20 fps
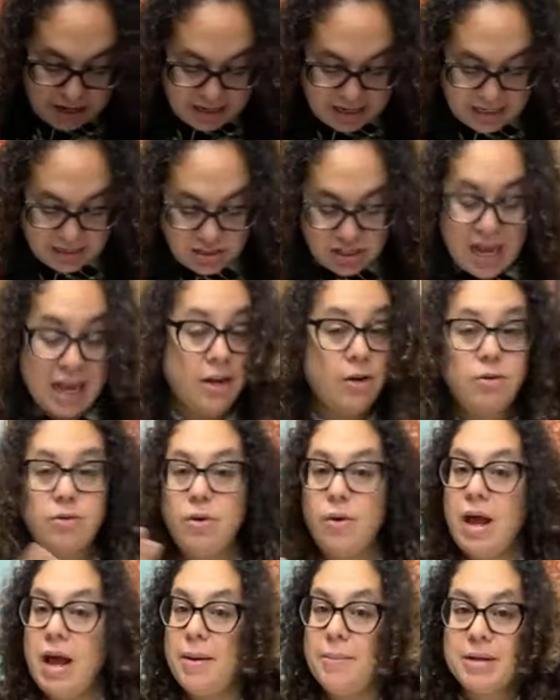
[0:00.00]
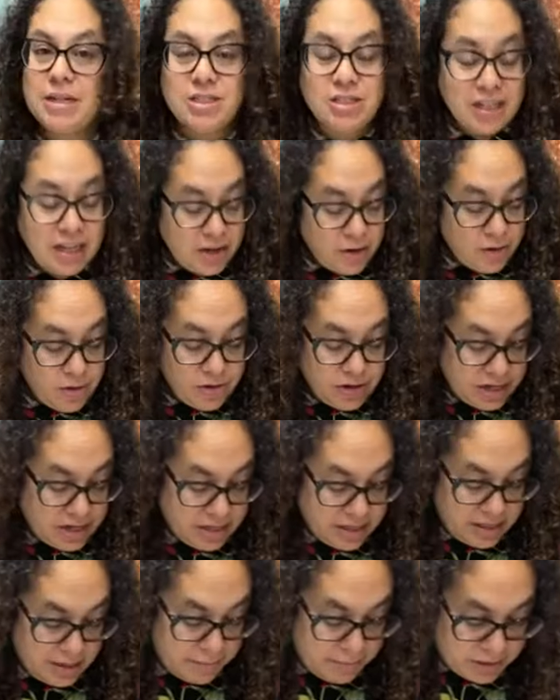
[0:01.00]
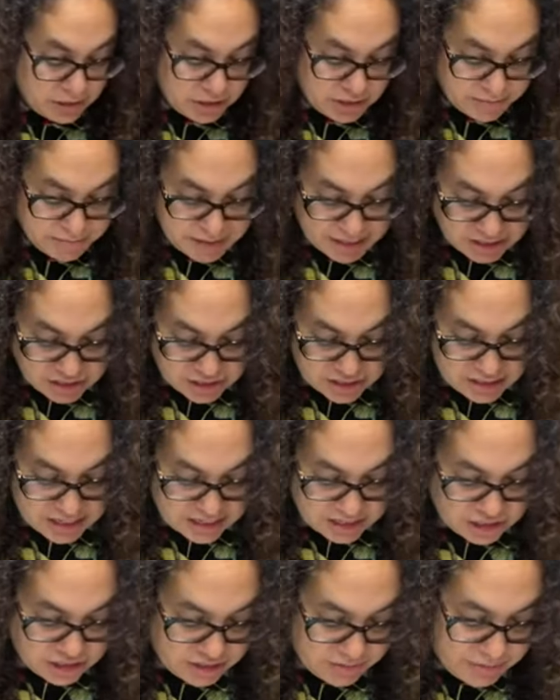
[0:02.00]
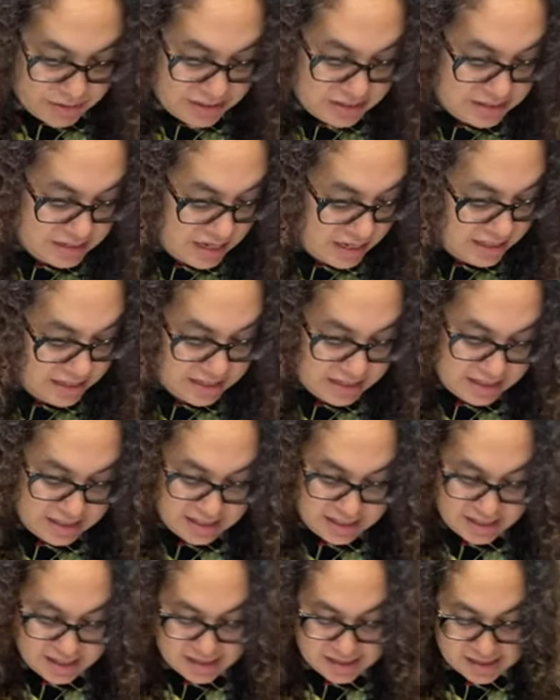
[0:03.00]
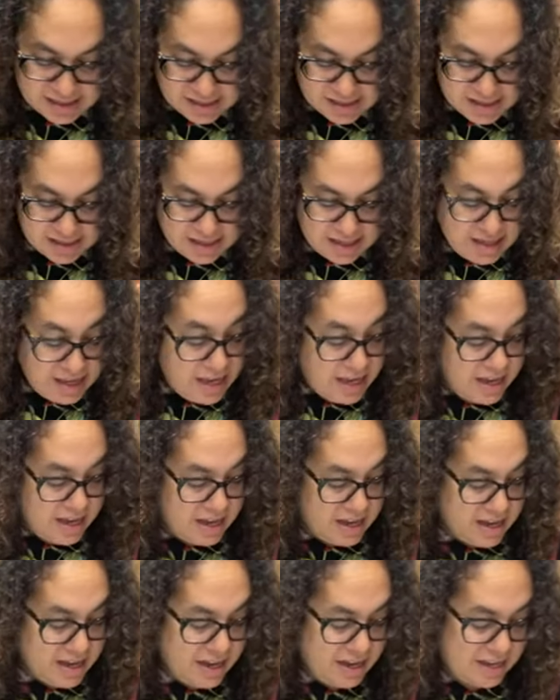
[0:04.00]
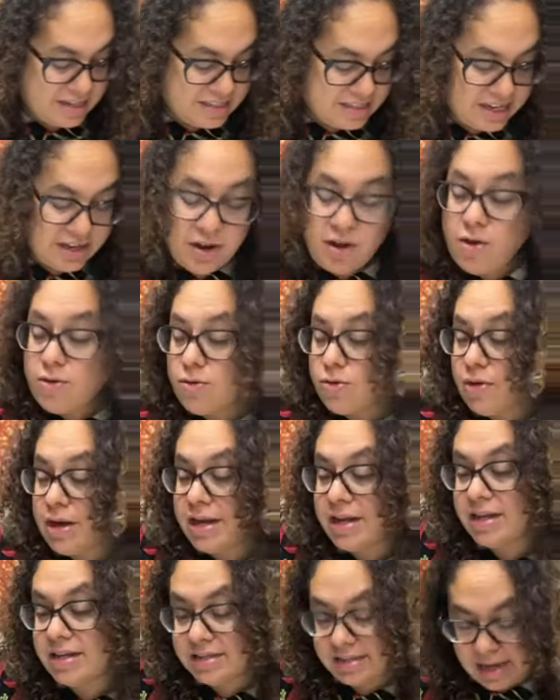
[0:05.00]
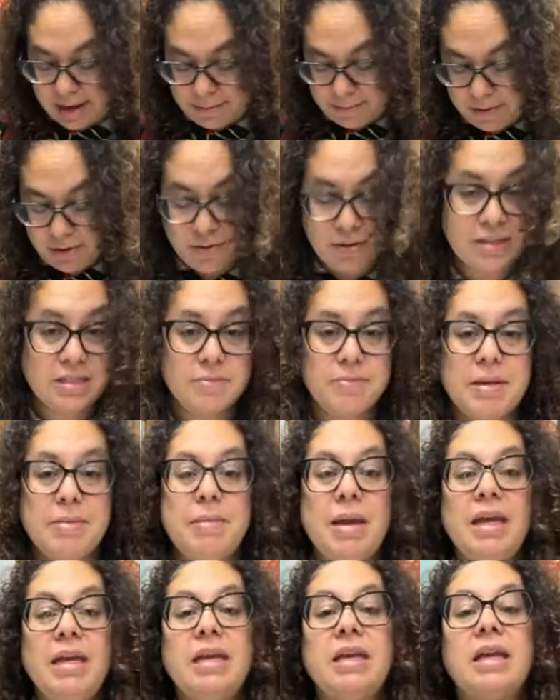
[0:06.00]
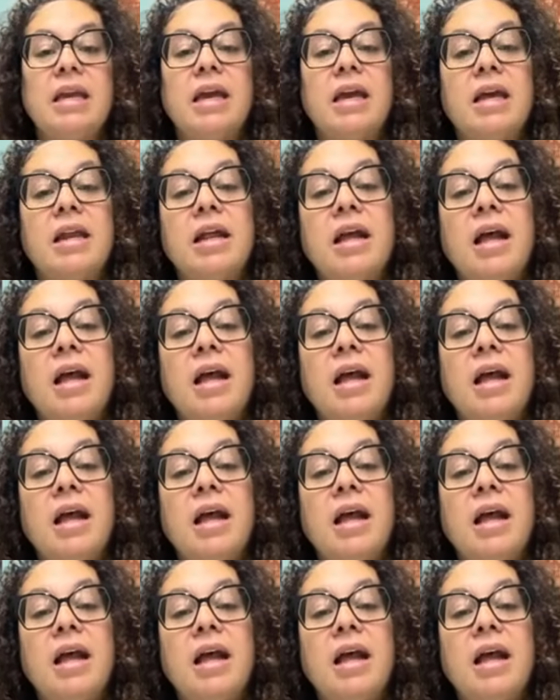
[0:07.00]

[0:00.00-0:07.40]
guess, I don't know how much they are or anything, but she mentioned that she was selling this kit. And I said, oh, great, because I'm going to be making it.